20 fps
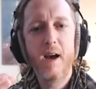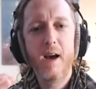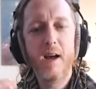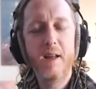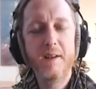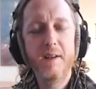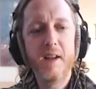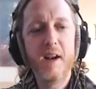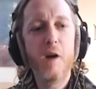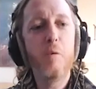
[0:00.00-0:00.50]

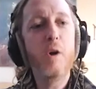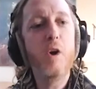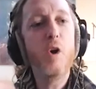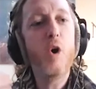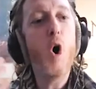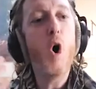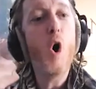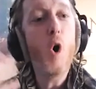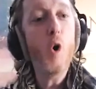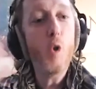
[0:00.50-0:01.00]
and then i would
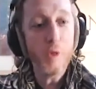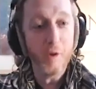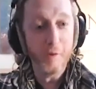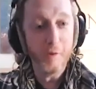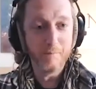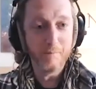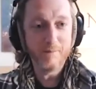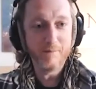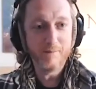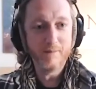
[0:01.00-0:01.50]
call
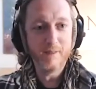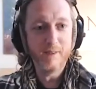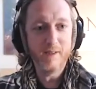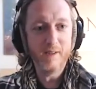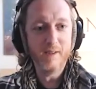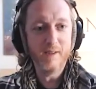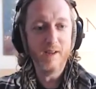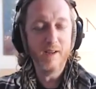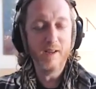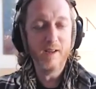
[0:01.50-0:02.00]
them
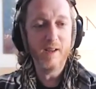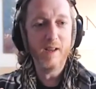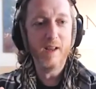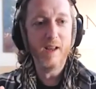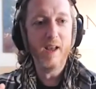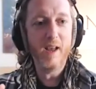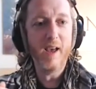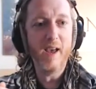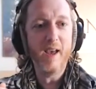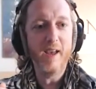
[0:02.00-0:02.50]

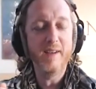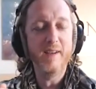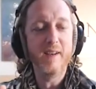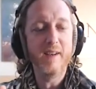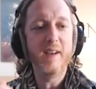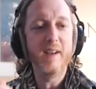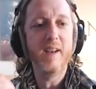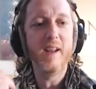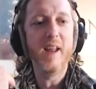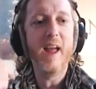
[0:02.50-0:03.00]
and
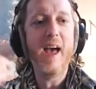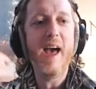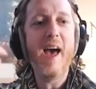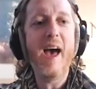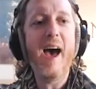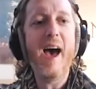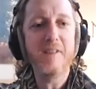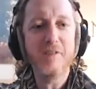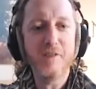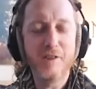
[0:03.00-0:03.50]

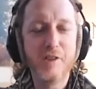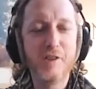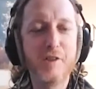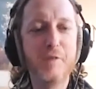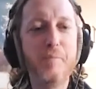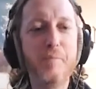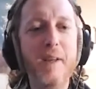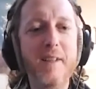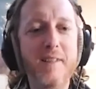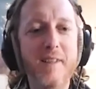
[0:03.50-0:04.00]
ask to
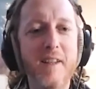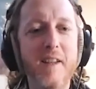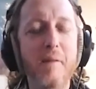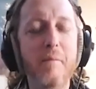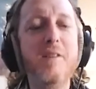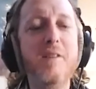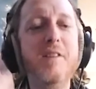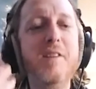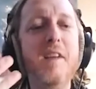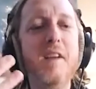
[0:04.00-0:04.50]
speak to them
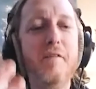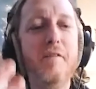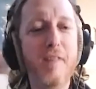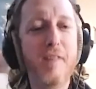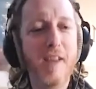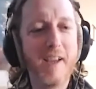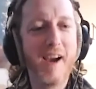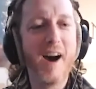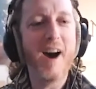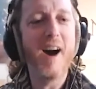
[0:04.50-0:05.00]
and see if
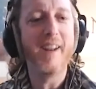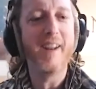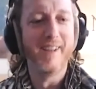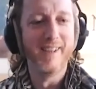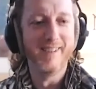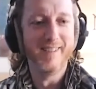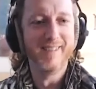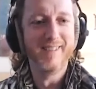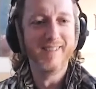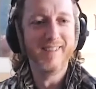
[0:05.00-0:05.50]
they got it
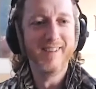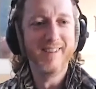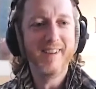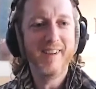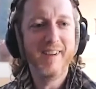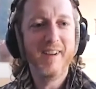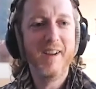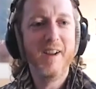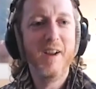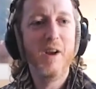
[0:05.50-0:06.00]

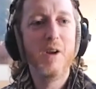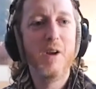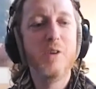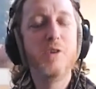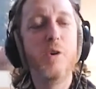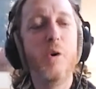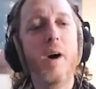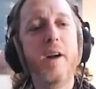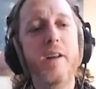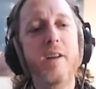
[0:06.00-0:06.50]

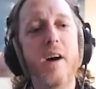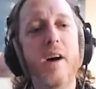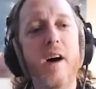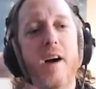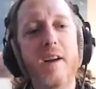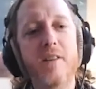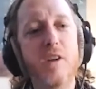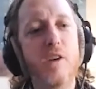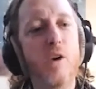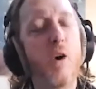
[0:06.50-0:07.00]
so I,
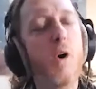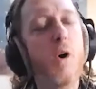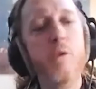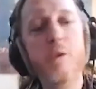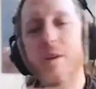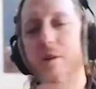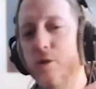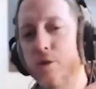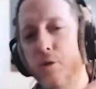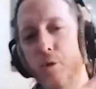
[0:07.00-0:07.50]
I did all
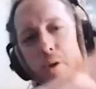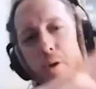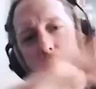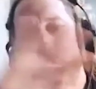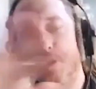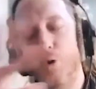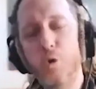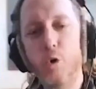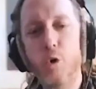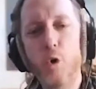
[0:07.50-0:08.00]
these
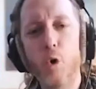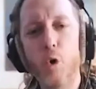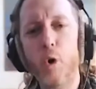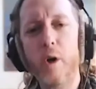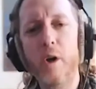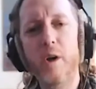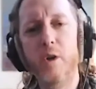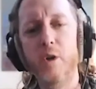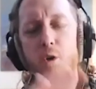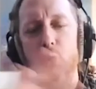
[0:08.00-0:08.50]
studios in New
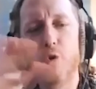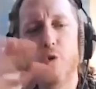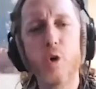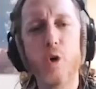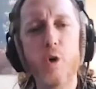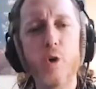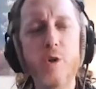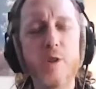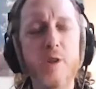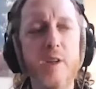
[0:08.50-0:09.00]
York and New
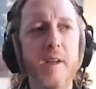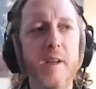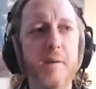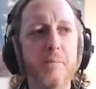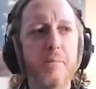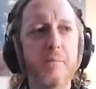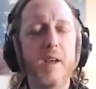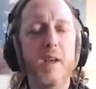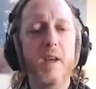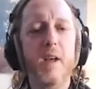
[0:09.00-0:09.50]
Jersey,
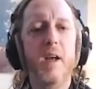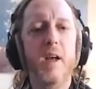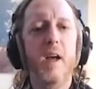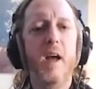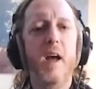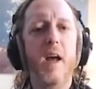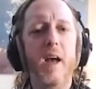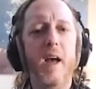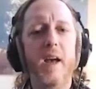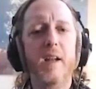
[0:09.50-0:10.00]

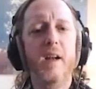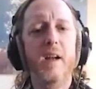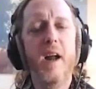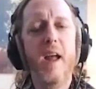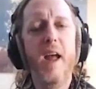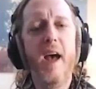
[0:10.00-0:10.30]
and I